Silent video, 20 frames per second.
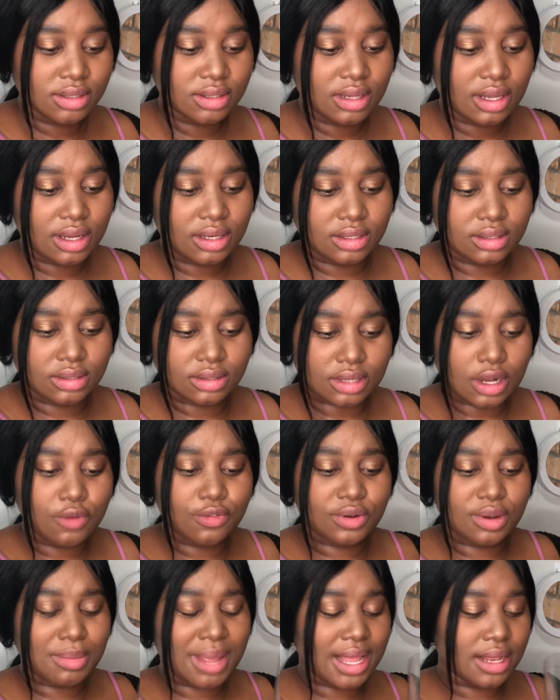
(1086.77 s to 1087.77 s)
And
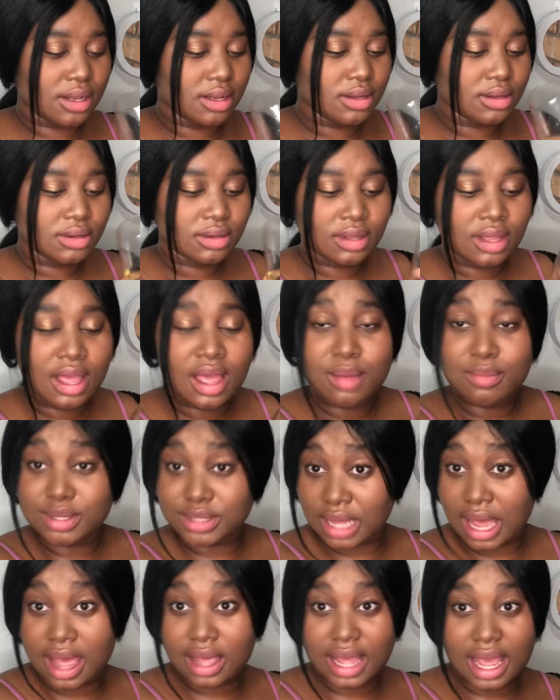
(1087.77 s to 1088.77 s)
often imagine. But
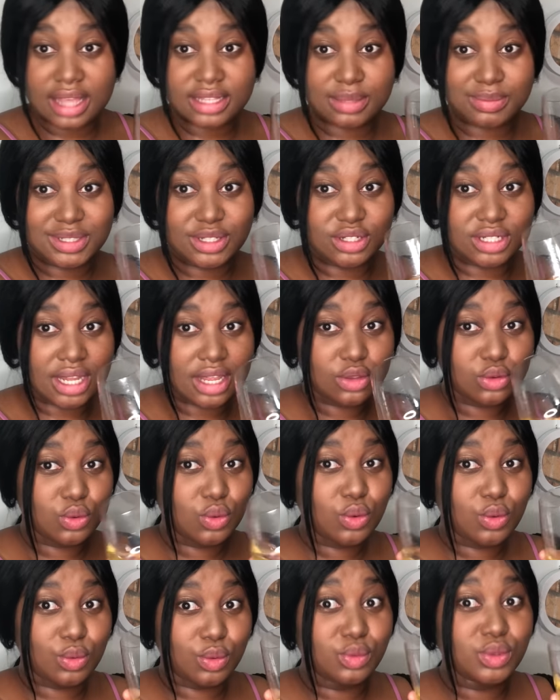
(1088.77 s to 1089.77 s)
I guys, I'm not told
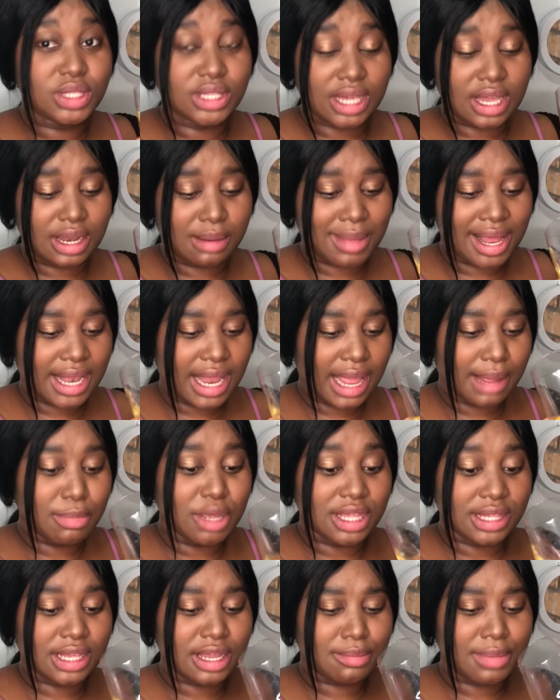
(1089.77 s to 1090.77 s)
you can't my lab,
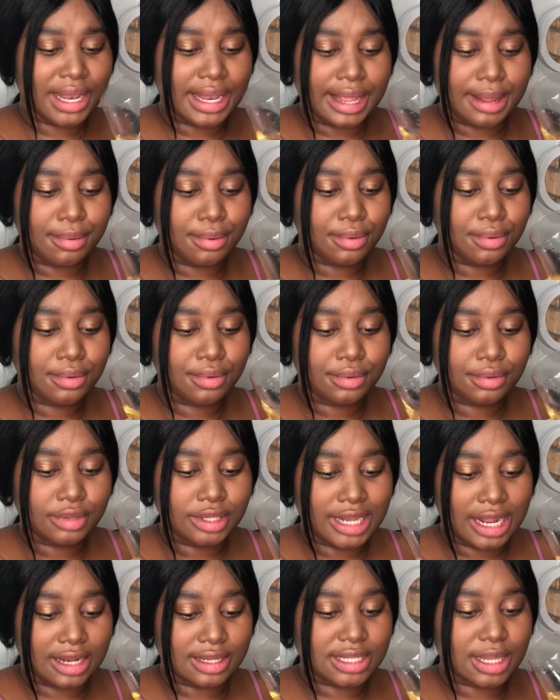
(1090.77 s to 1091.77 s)
you can't my lab.
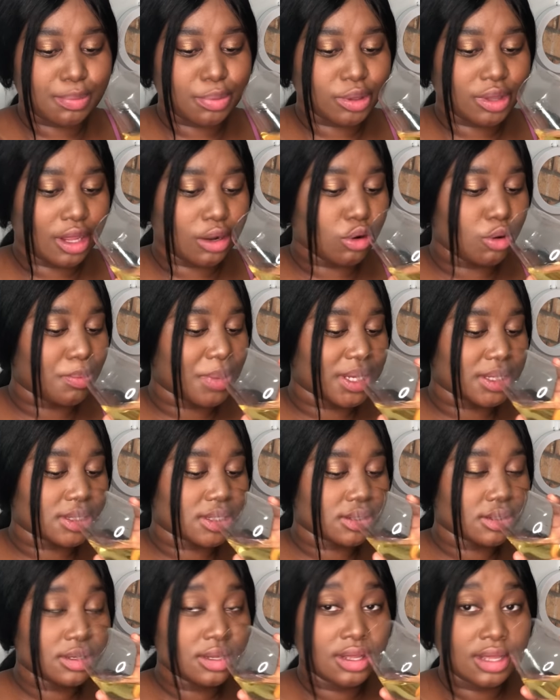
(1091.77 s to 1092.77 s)
Then support a group, but
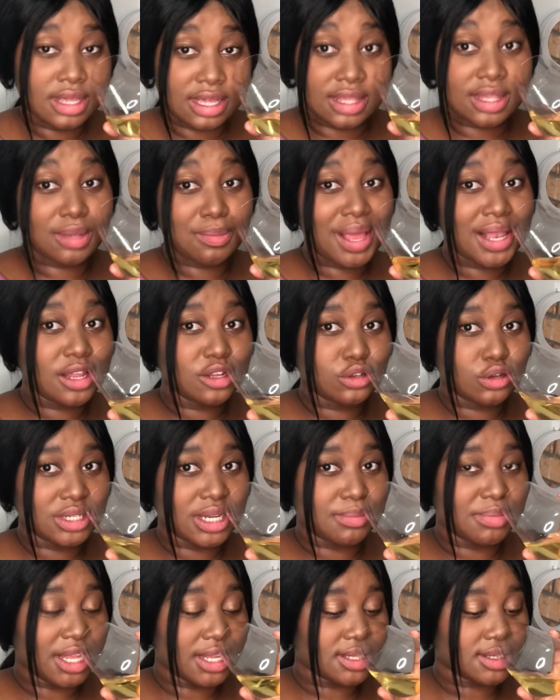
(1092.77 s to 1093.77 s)
he came and ended
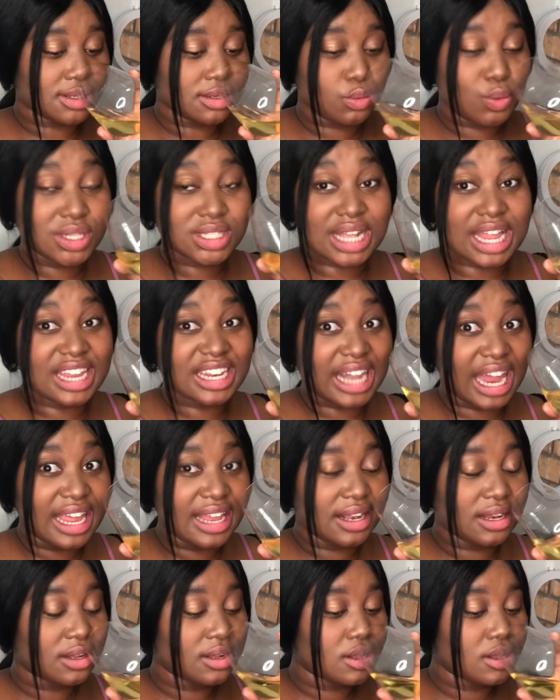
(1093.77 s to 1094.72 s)
them this. It was like hell.